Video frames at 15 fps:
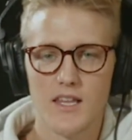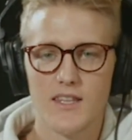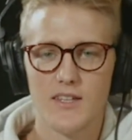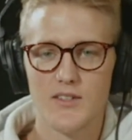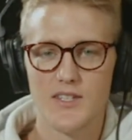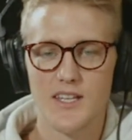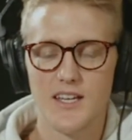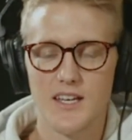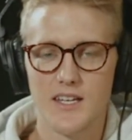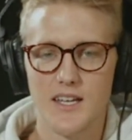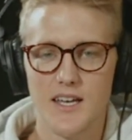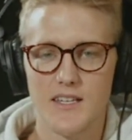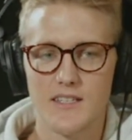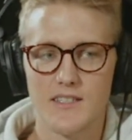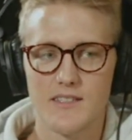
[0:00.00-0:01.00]
There's a, a
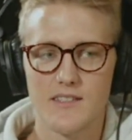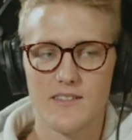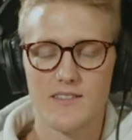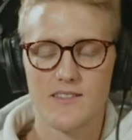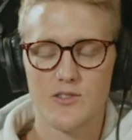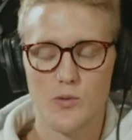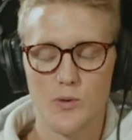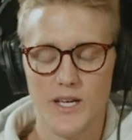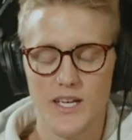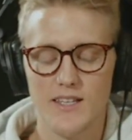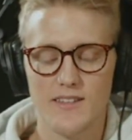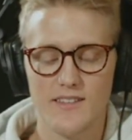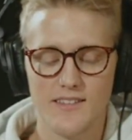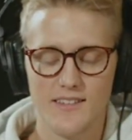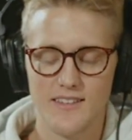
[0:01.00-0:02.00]
nice
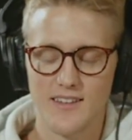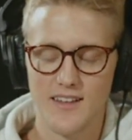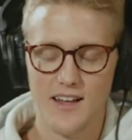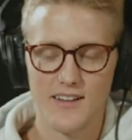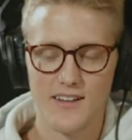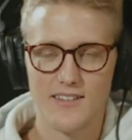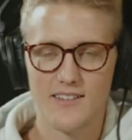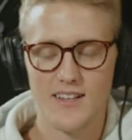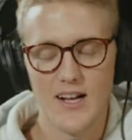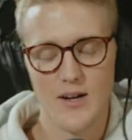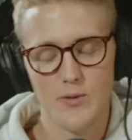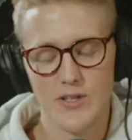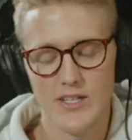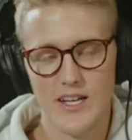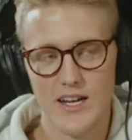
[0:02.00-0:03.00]
tweet, not I
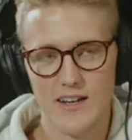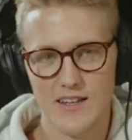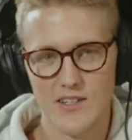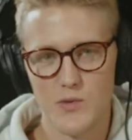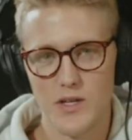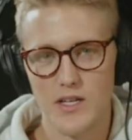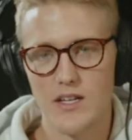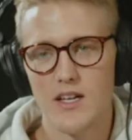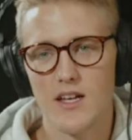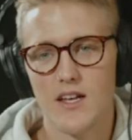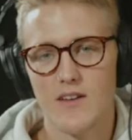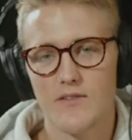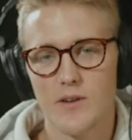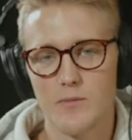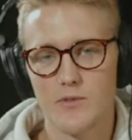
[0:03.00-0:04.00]
really not a nice tweet
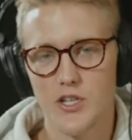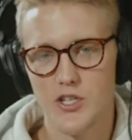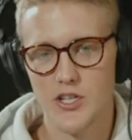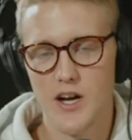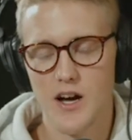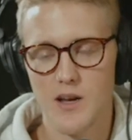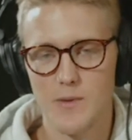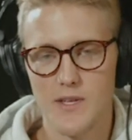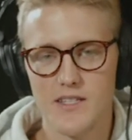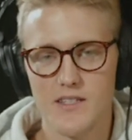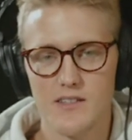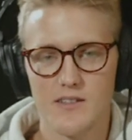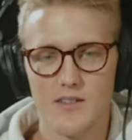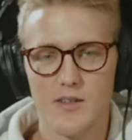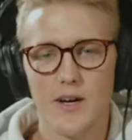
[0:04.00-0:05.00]
from
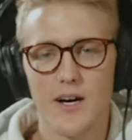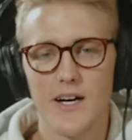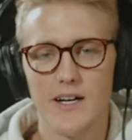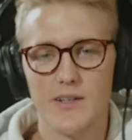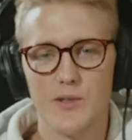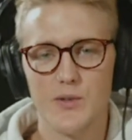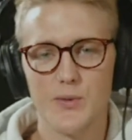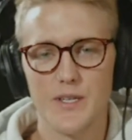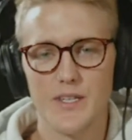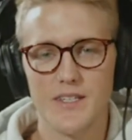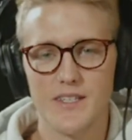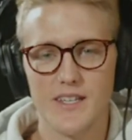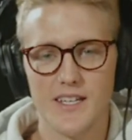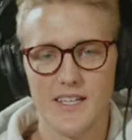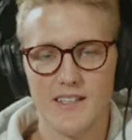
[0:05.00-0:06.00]
Digiconomist, uh, who
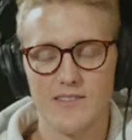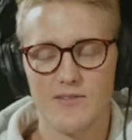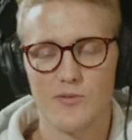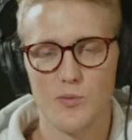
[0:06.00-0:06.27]
is a